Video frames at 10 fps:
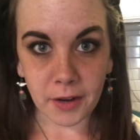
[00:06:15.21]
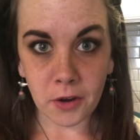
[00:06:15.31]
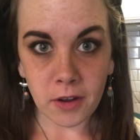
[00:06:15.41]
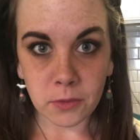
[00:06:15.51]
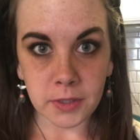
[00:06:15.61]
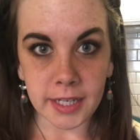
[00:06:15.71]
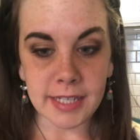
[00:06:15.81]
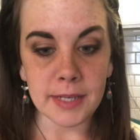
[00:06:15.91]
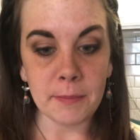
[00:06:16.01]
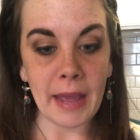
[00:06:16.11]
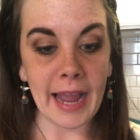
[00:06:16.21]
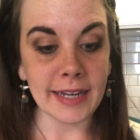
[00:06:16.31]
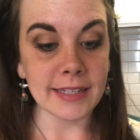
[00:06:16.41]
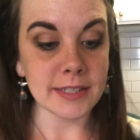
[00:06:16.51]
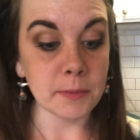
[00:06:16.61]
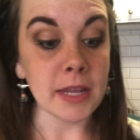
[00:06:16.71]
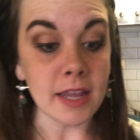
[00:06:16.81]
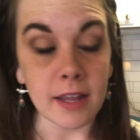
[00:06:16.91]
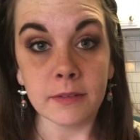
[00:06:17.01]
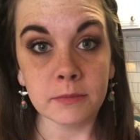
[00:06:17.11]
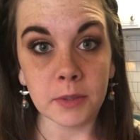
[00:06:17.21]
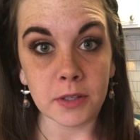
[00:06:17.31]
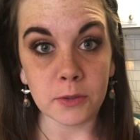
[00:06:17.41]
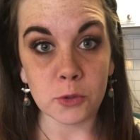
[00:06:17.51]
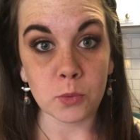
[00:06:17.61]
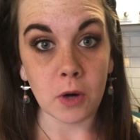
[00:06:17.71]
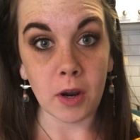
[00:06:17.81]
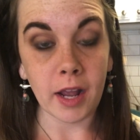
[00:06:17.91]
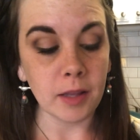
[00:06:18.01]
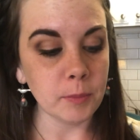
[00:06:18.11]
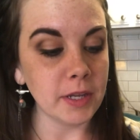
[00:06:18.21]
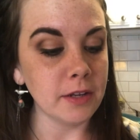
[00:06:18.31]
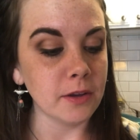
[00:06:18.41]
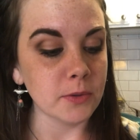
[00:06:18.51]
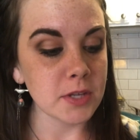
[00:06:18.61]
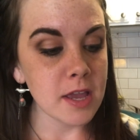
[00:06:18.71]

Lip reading: not only is it packing some heat with those raw jalapenos,